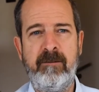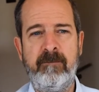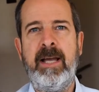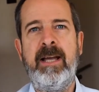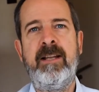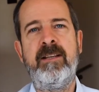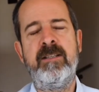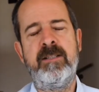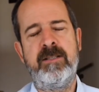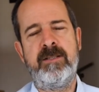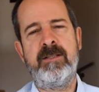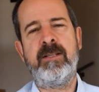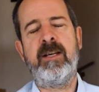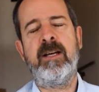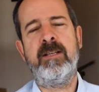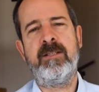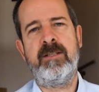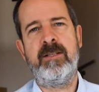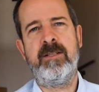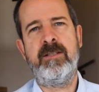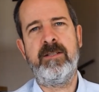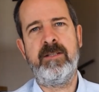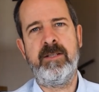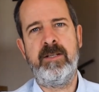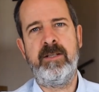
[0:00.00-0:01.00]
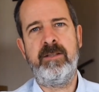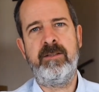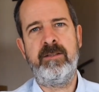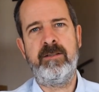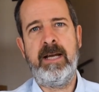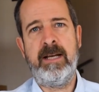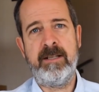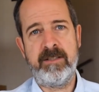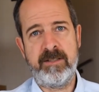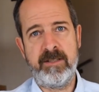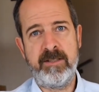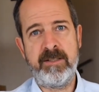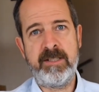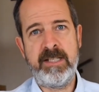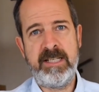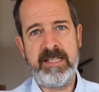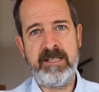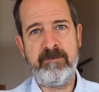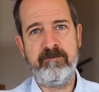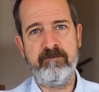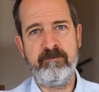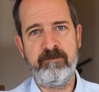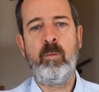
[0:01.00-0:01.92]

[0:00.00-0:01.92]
and discusses it as a team.